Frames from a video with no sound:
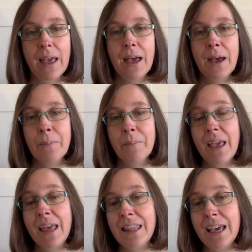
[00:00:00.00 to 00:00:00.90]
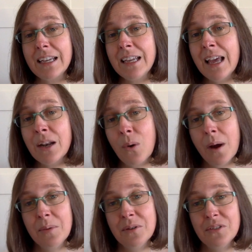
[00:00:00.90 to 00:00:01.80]
And that can add
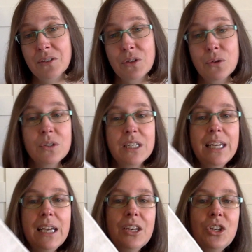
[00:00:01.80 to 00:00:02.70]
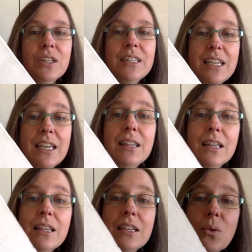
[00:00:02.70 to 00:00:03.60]
quite a bit of difficulty, and you can see
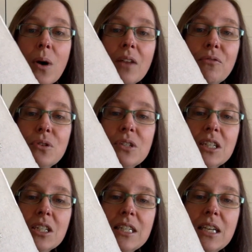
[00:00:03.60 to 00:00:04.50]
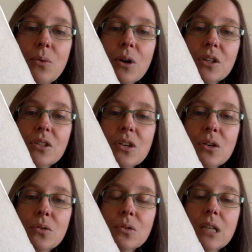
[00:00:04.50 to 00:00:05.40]
that there's quite a few stitches here worked in
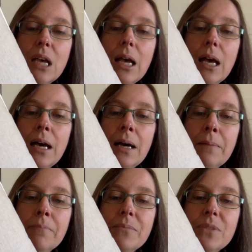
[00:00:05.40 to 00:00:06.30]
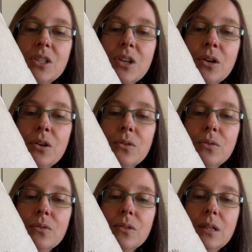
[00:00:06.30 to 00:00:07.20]
circles. So
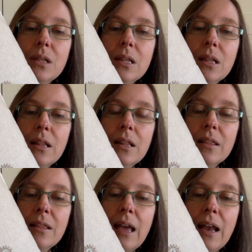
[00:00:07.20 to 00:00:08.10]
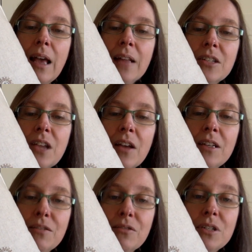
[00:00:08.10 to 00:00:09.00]
that adds a
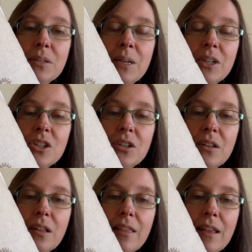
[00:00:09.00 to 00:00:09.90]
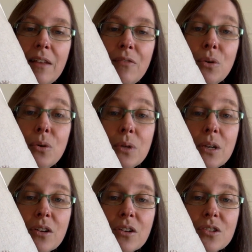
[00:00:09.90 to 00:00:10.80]
different dimension than if you were doing it on a